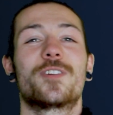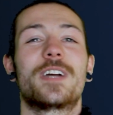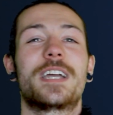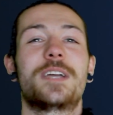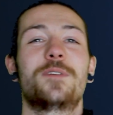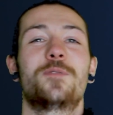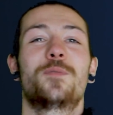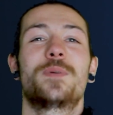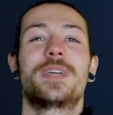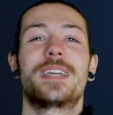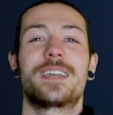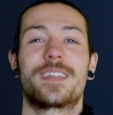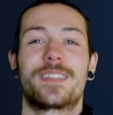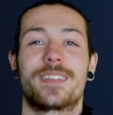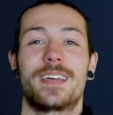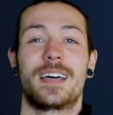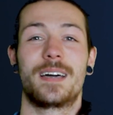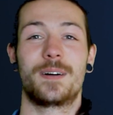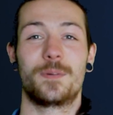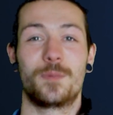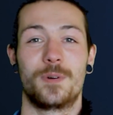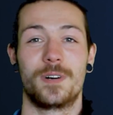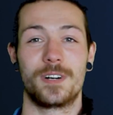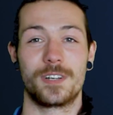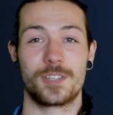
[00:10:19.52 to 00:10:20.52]
great week
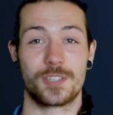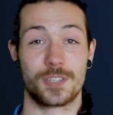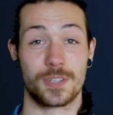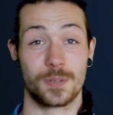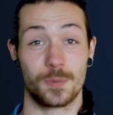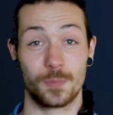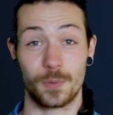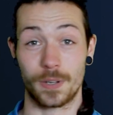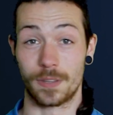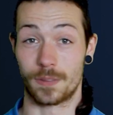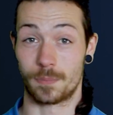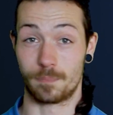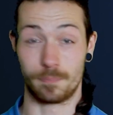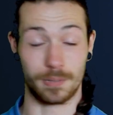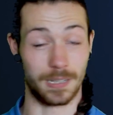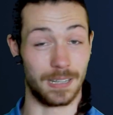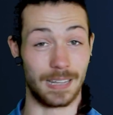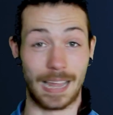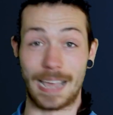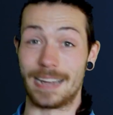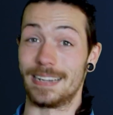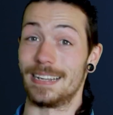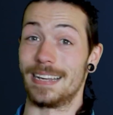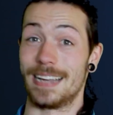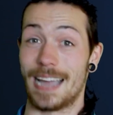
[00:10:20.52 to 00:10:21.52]
that was, with
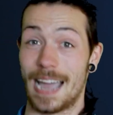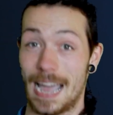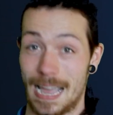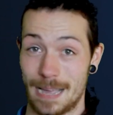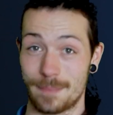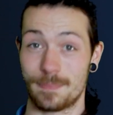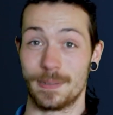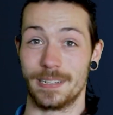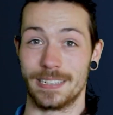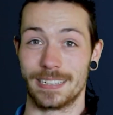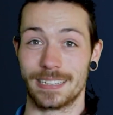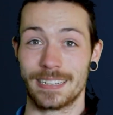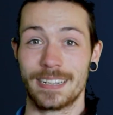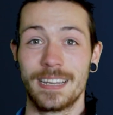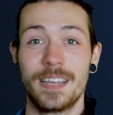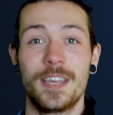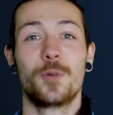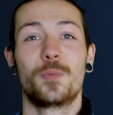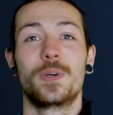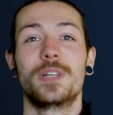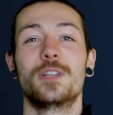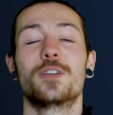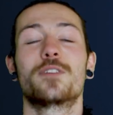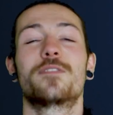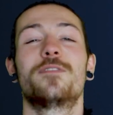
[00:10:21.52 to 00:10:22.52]
plenty happening.
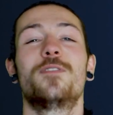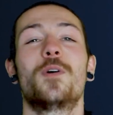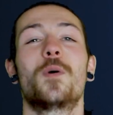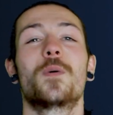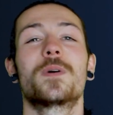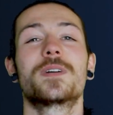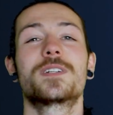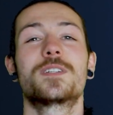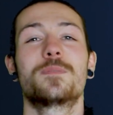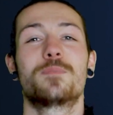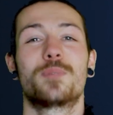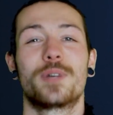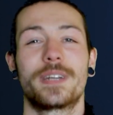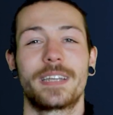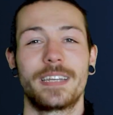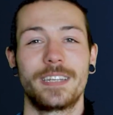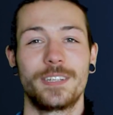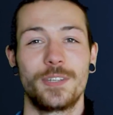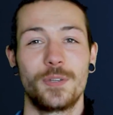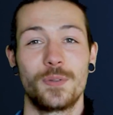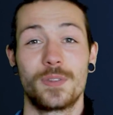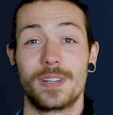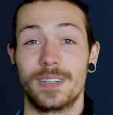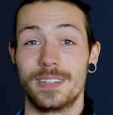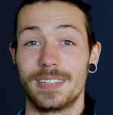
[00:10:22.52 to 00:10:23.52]
We look forward to bringing
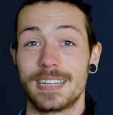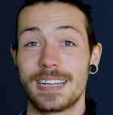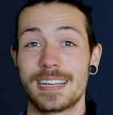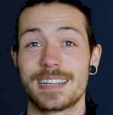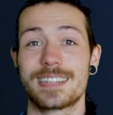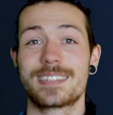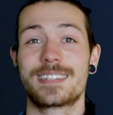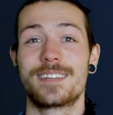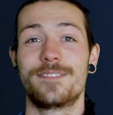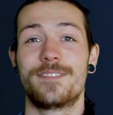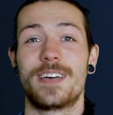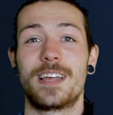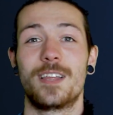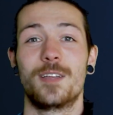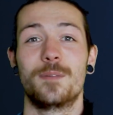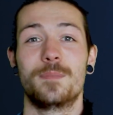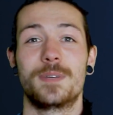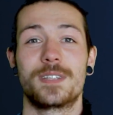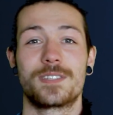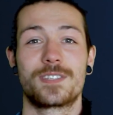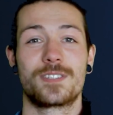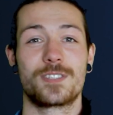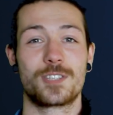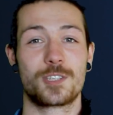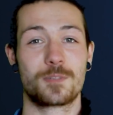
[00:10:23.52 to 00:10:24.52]
you the latest
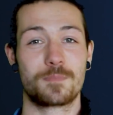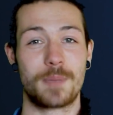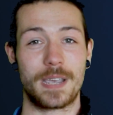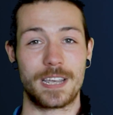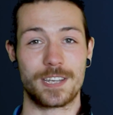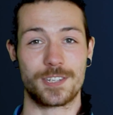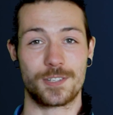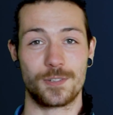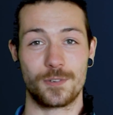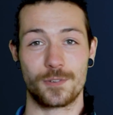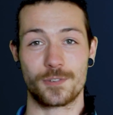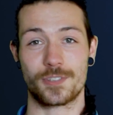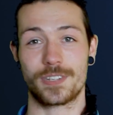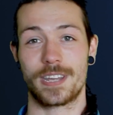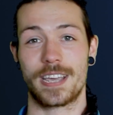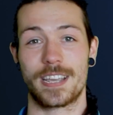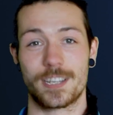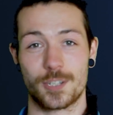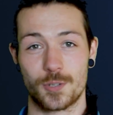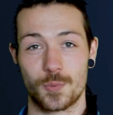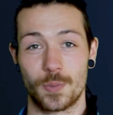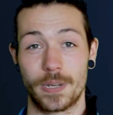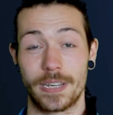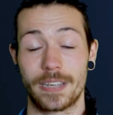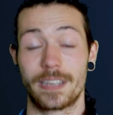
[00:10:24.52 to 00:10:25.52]
developments in space news
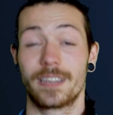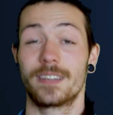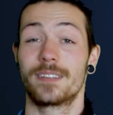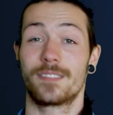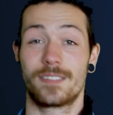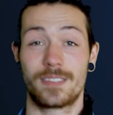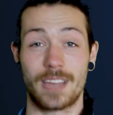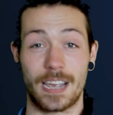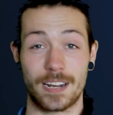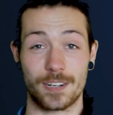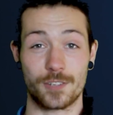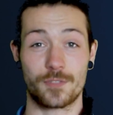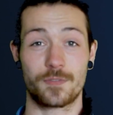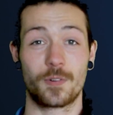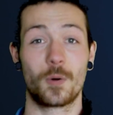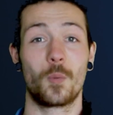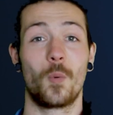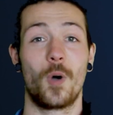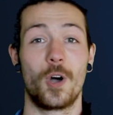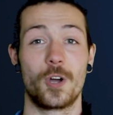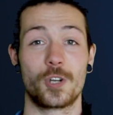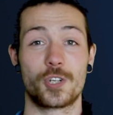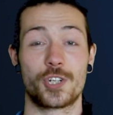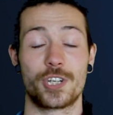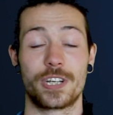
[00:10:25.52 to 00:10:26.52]
next week. Thanks for
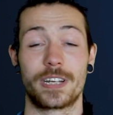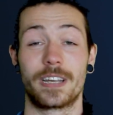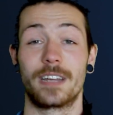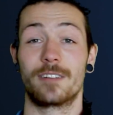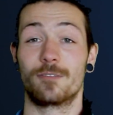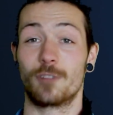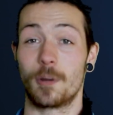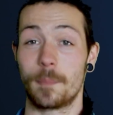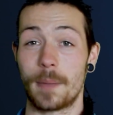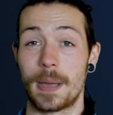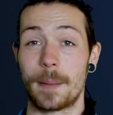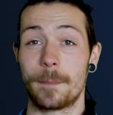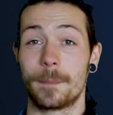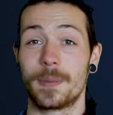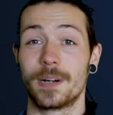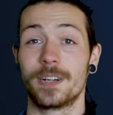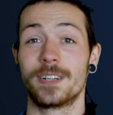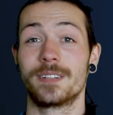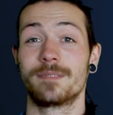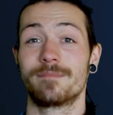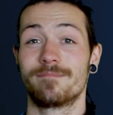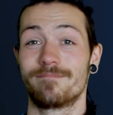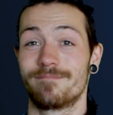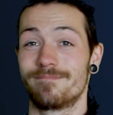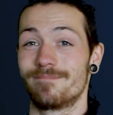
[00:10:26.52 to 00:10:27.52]
watching, and remember,
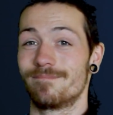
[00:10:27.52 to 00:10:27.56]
